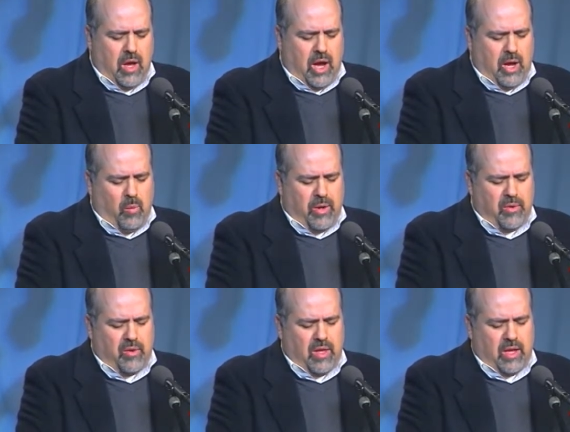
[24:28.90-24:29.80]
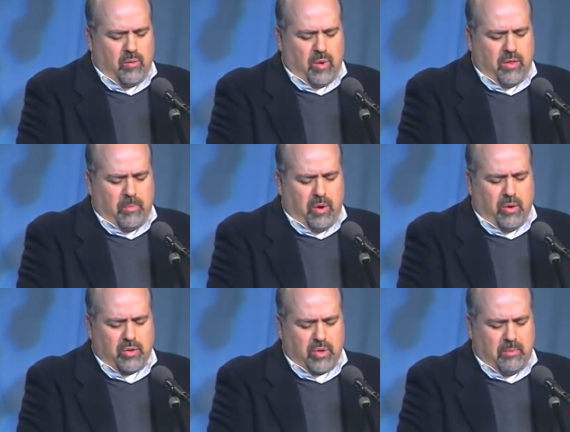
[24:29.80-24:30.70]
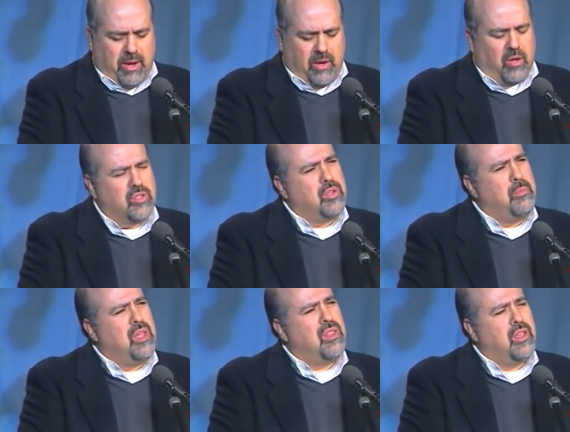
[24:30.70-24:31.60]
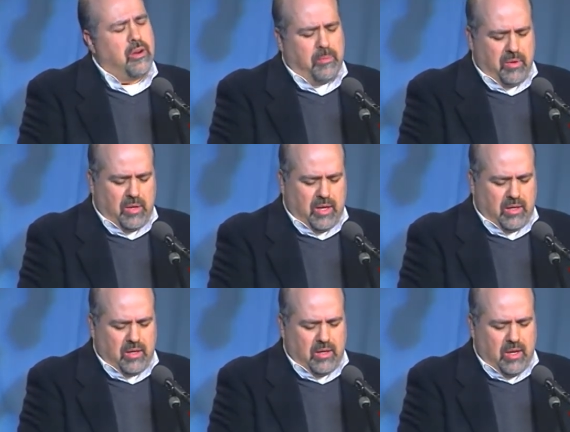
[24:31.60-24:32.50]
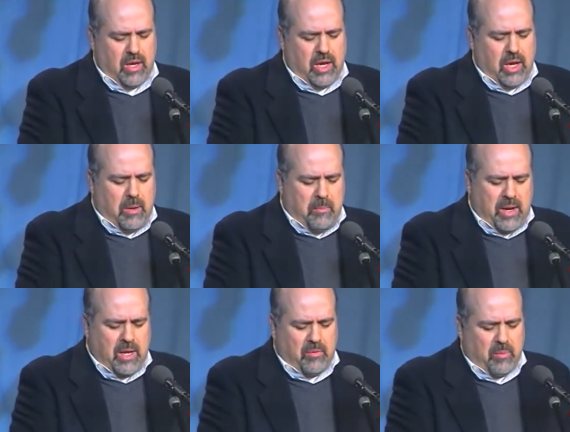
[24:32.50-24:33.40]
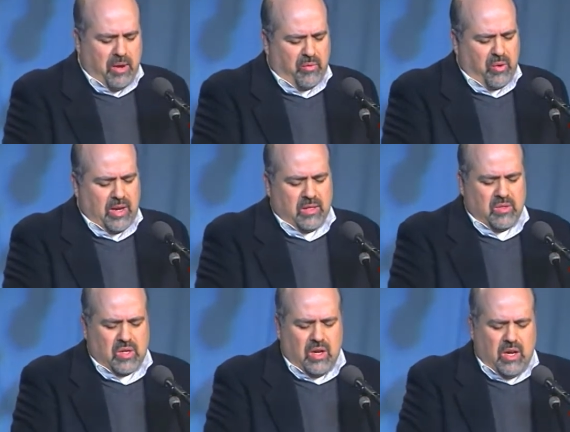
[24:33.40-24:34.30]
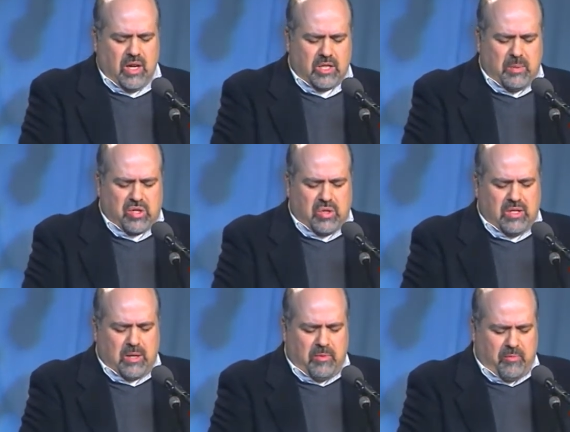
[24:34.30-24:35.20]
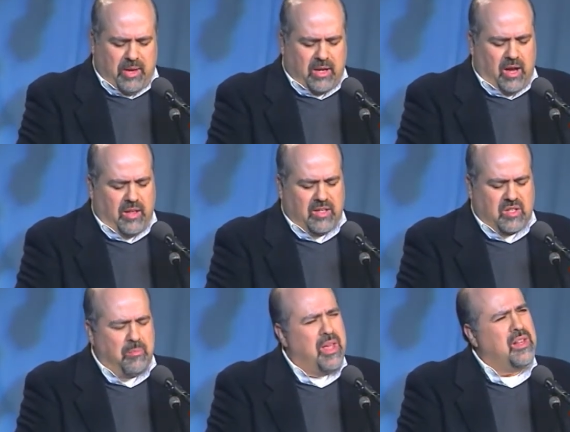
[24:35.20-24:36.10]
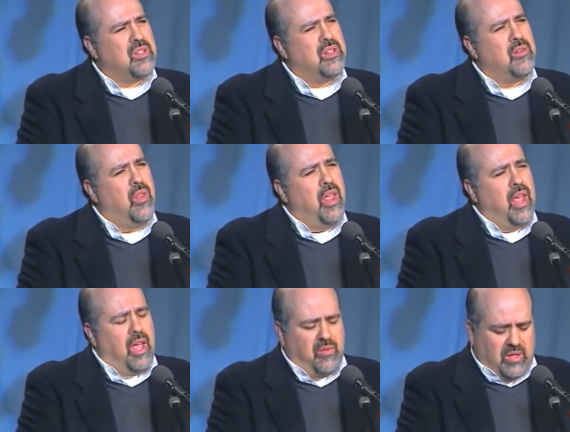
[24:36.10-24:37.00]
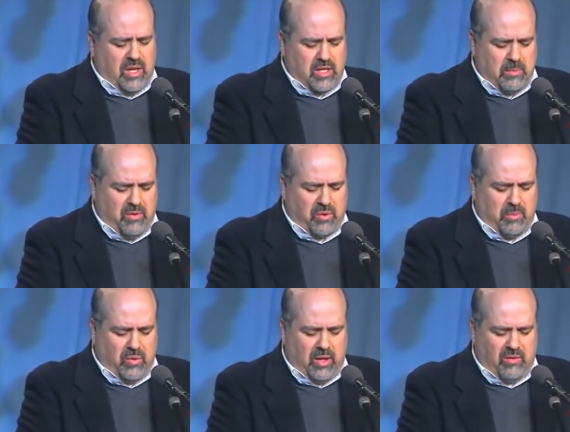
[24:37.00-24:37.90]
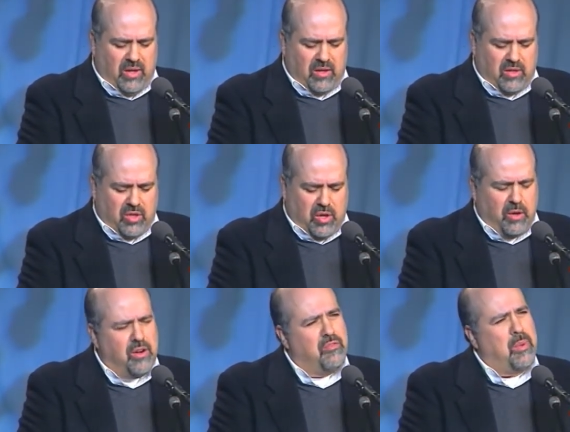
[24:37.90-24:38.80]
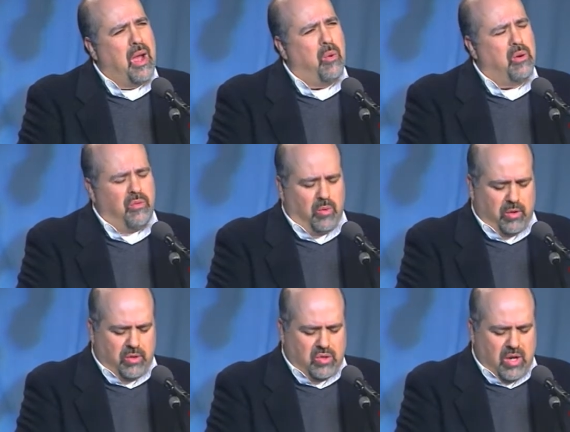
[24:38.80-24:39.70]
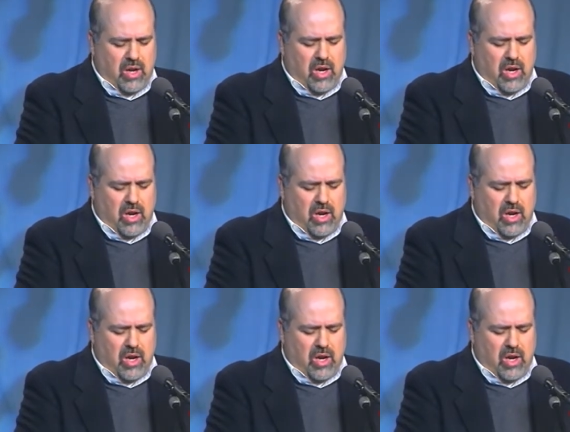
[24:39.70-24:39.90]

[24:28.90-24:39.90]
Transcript: I wonder then whether poetry might also be therapeutic. Many of my friends, especially some of my colleagues in medicine, have teased me for believing in the curative power of words,